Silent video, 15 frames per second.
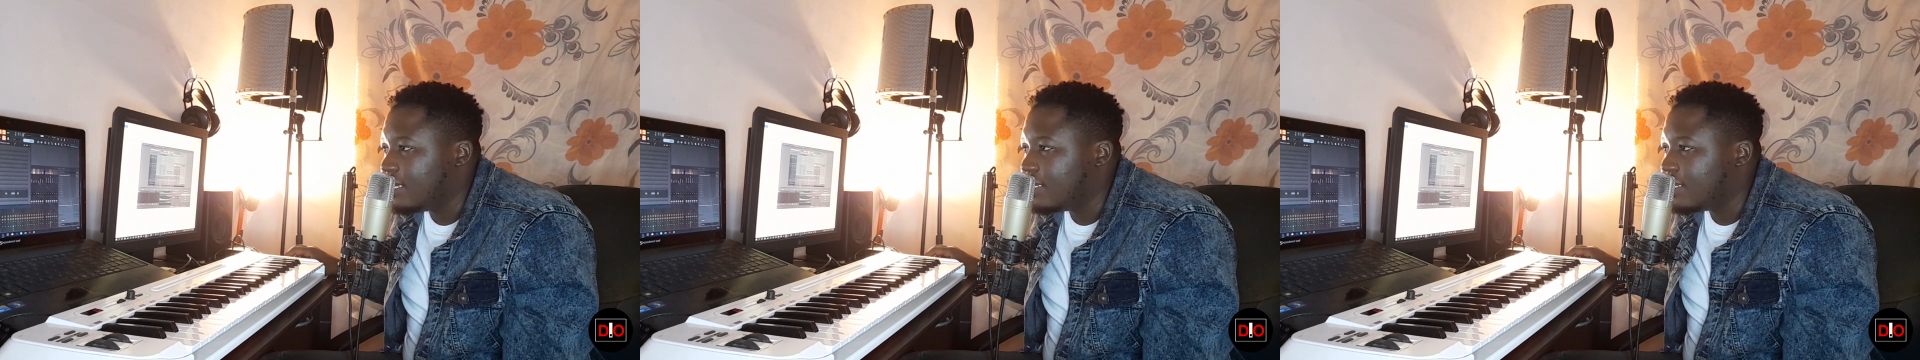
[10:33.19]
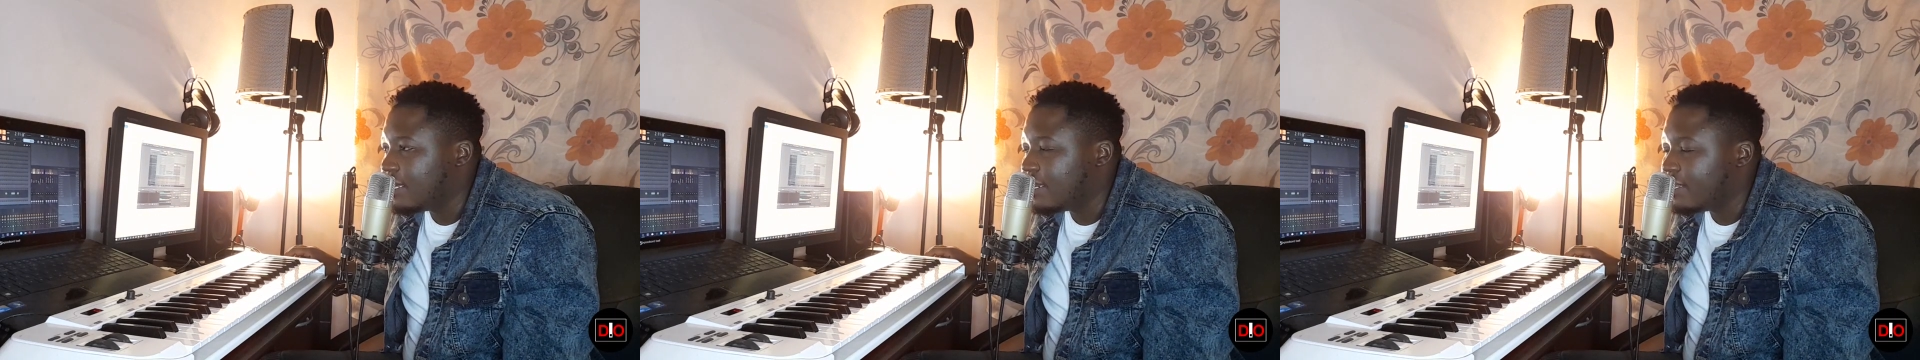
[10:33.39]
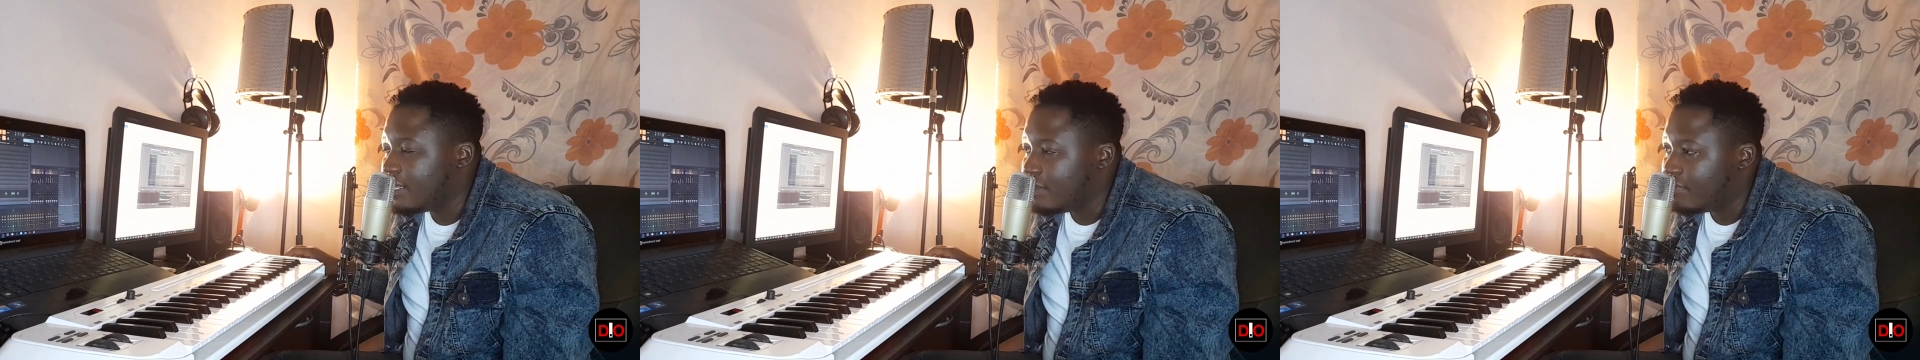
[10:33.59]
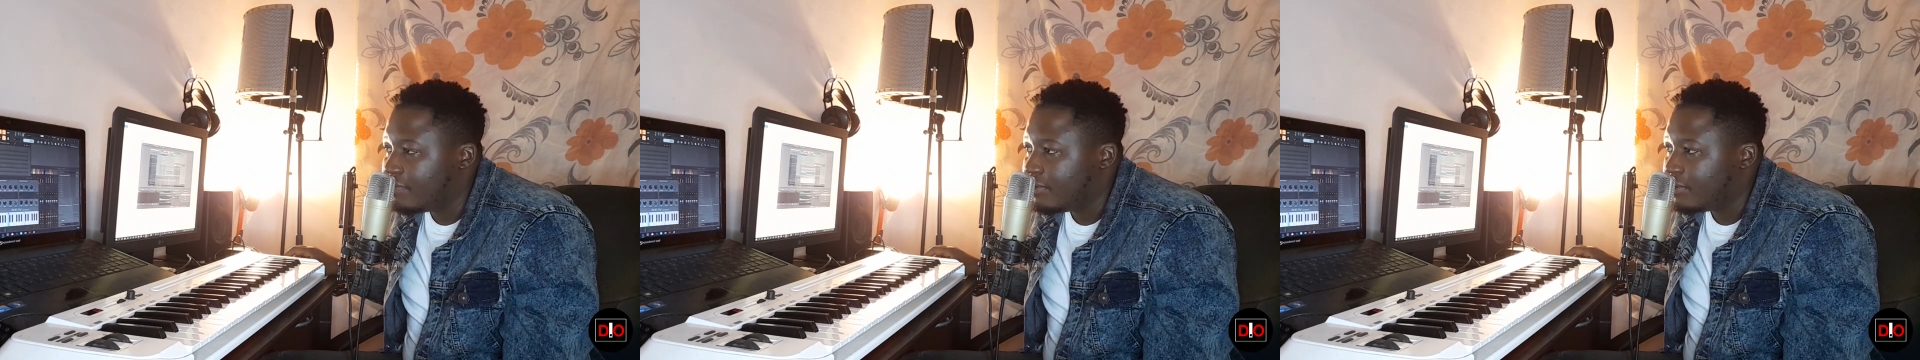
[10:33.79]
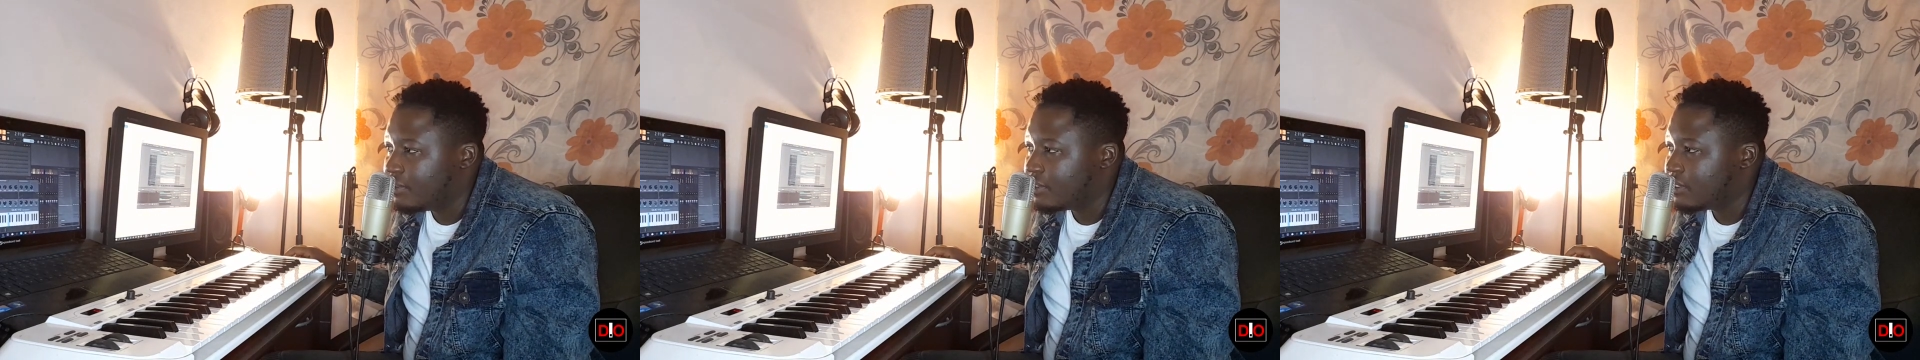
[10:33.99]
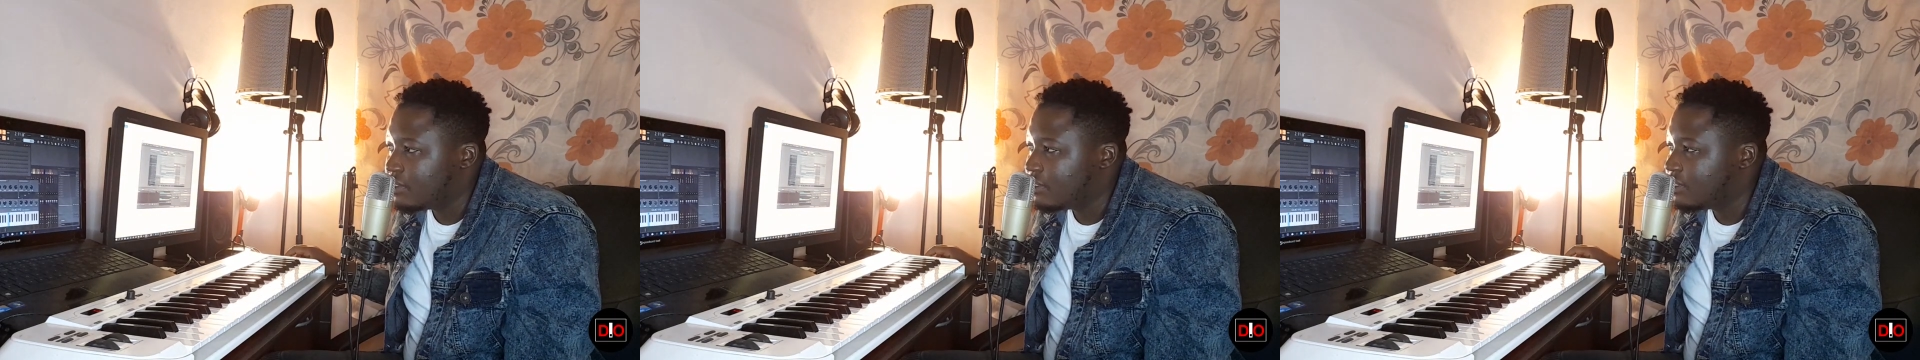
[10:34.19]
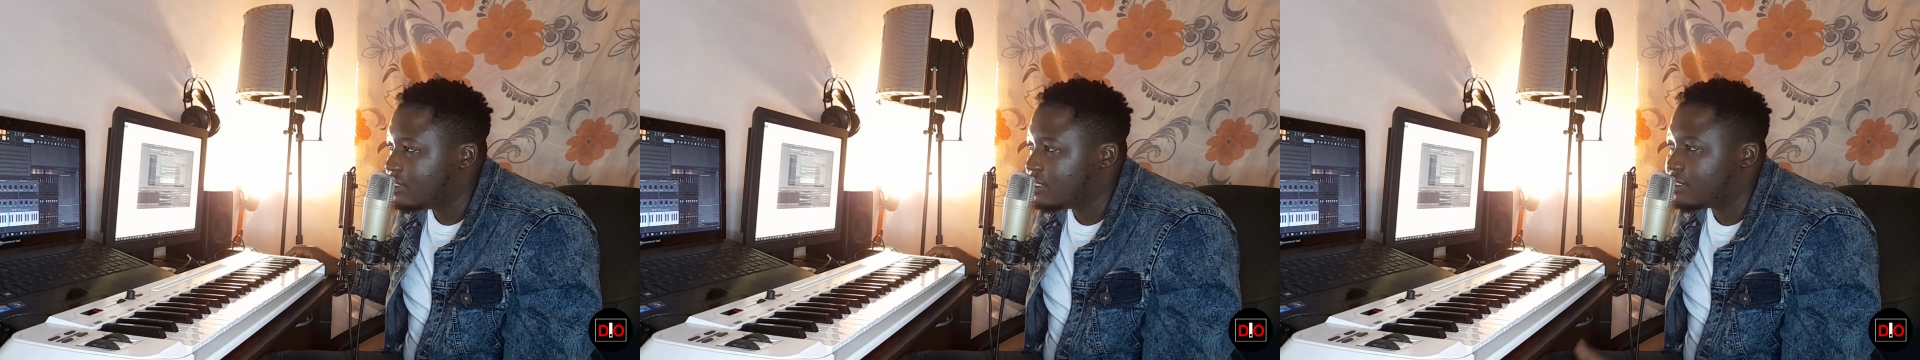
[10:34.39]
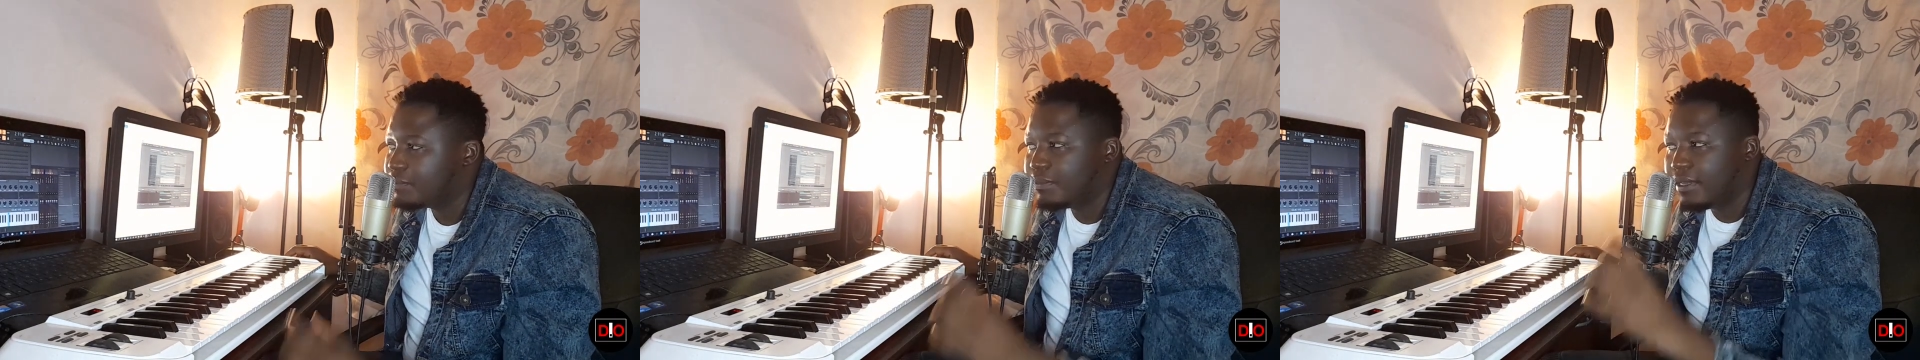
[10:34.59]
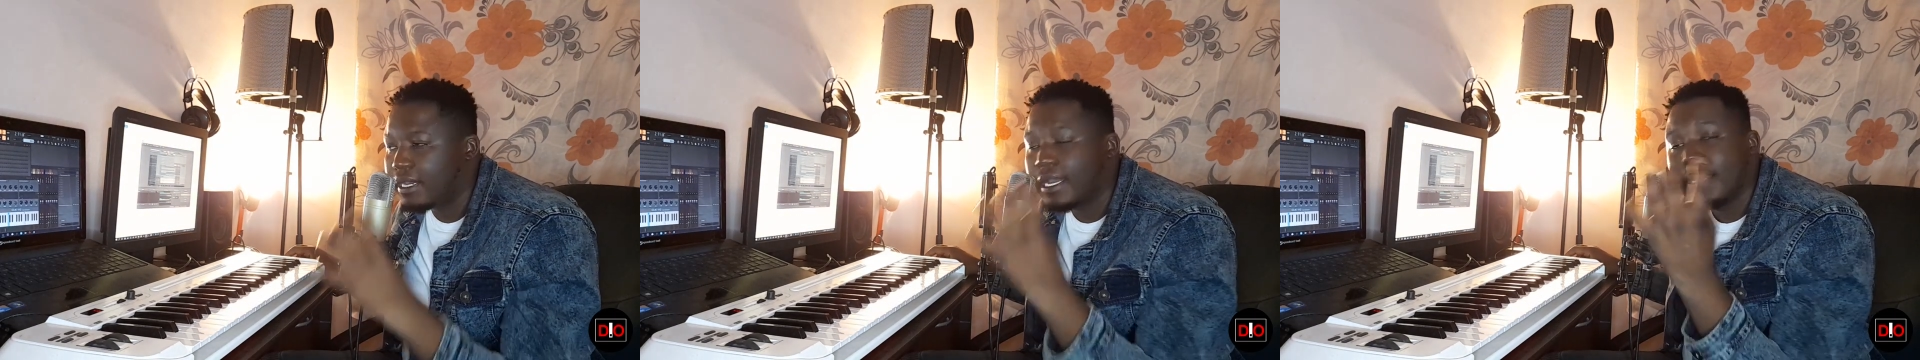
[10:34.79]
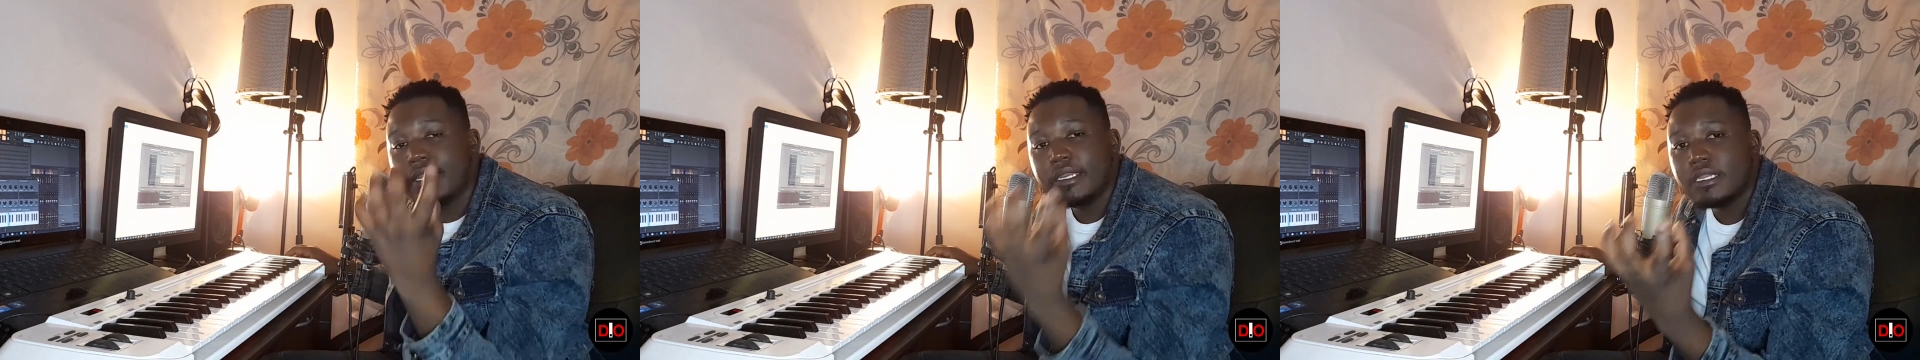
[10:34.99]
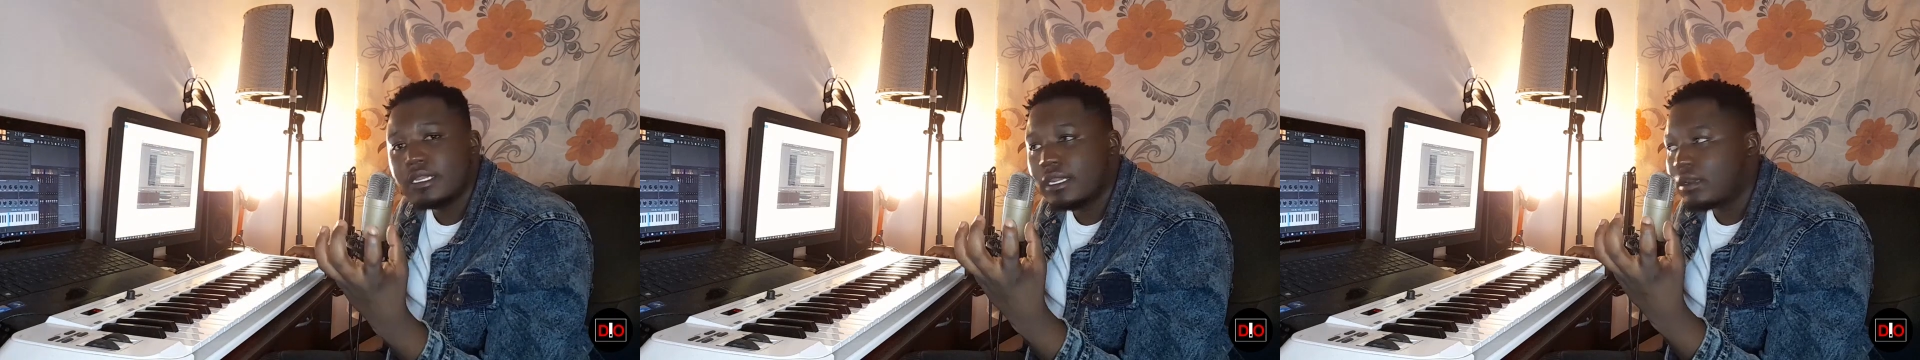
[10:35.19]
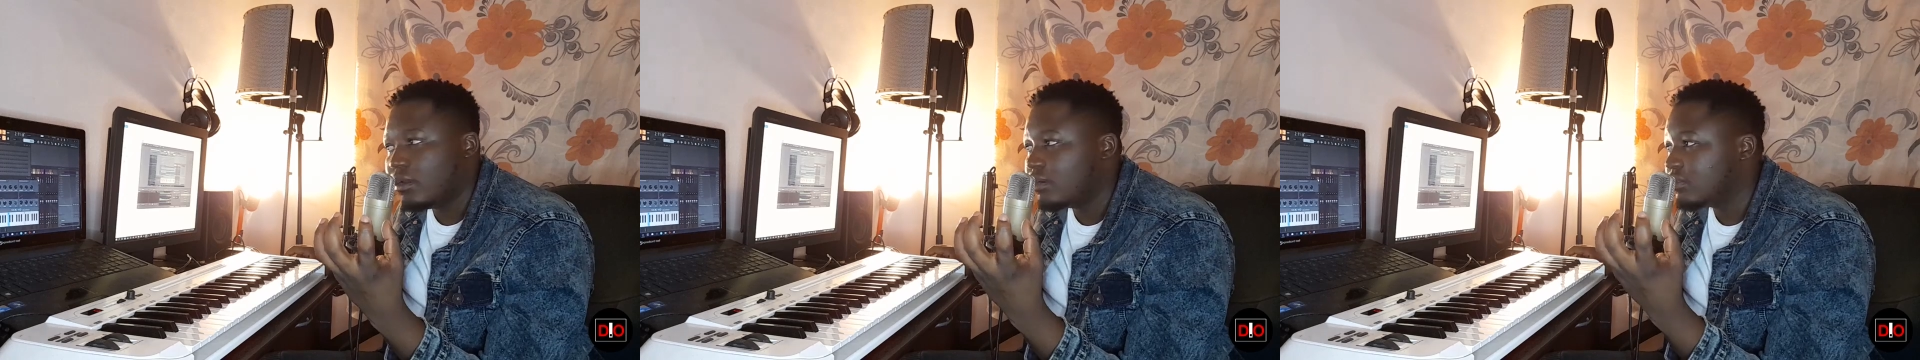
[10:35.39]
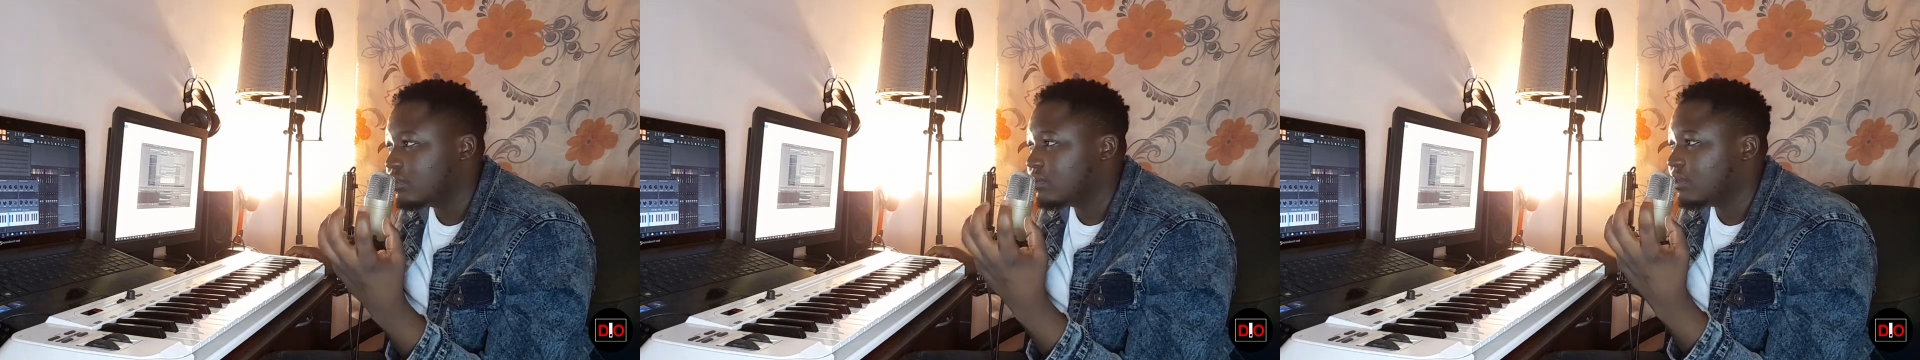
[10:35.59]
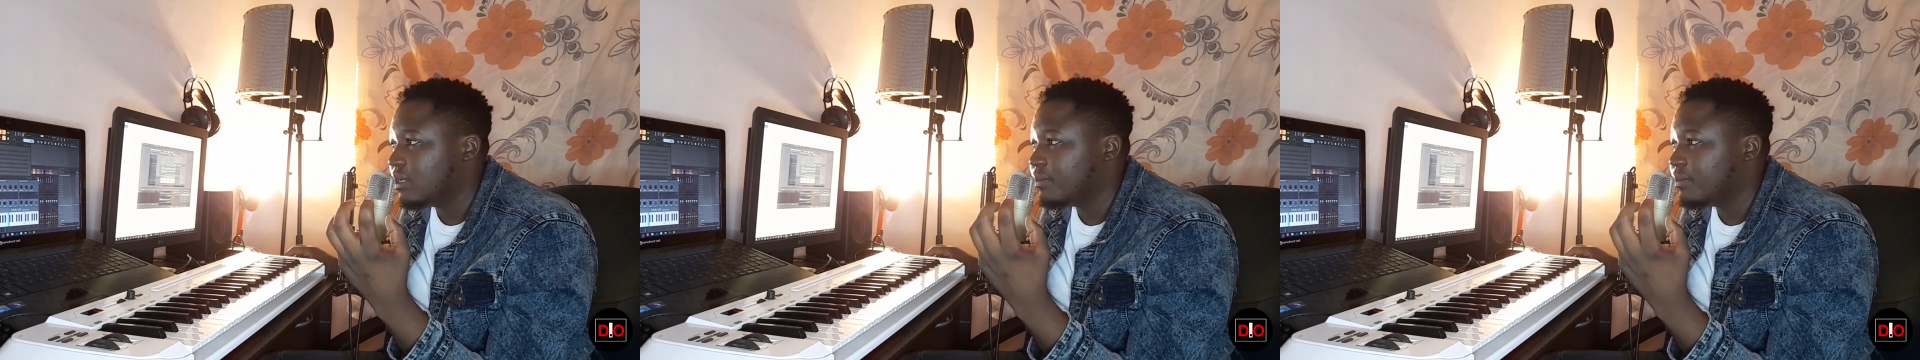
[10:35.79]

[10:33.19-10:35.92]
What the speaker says: an E flute just behind the log drum,